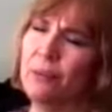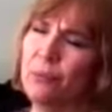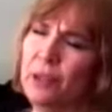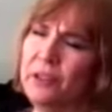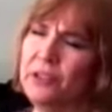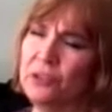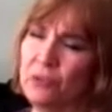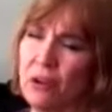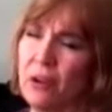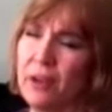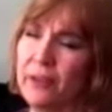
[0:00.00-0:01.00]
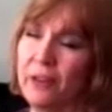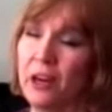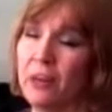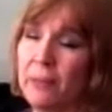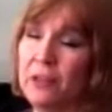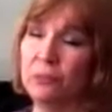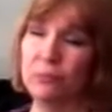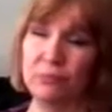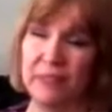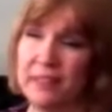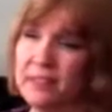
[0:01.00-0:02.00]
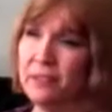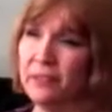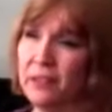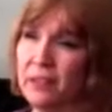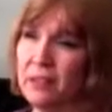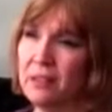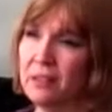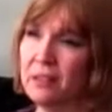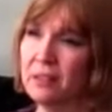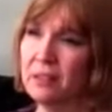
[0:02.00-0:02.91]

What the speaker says: really strong environmental reason for this?